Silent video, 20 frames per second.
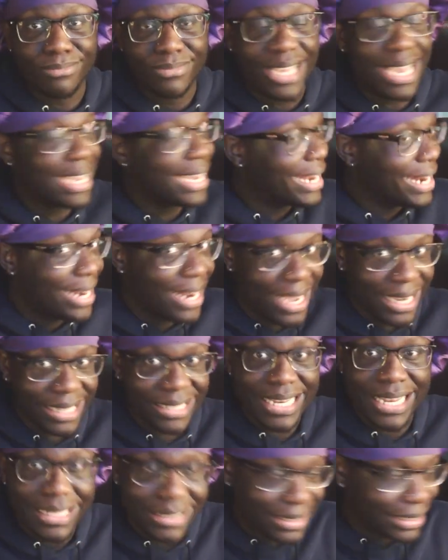I gotta knock
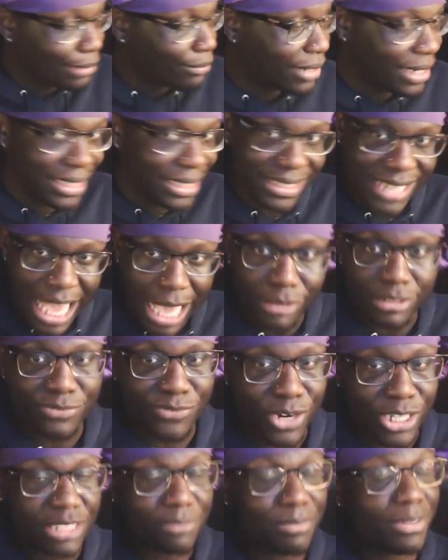down some of these games
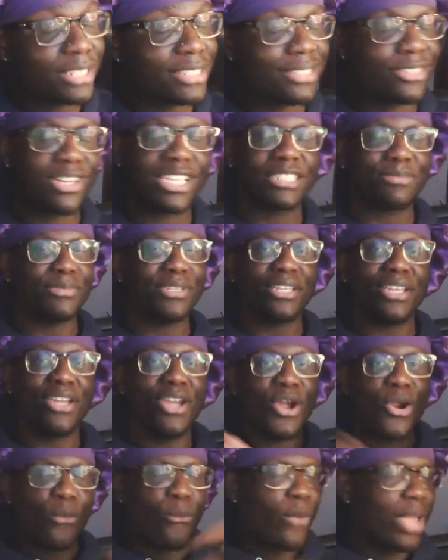first, but trust me,
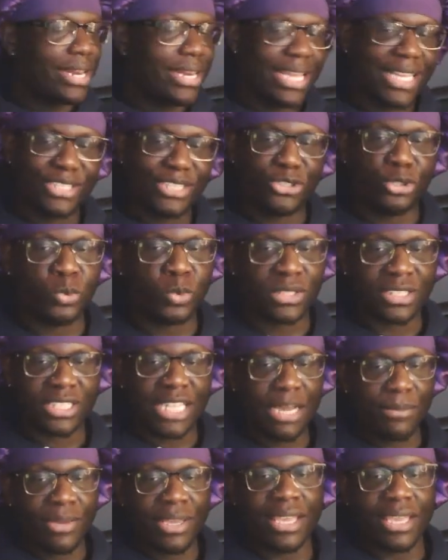Red Dead 2 is
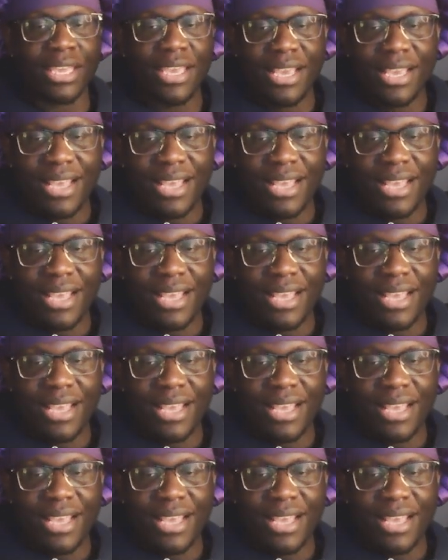coming.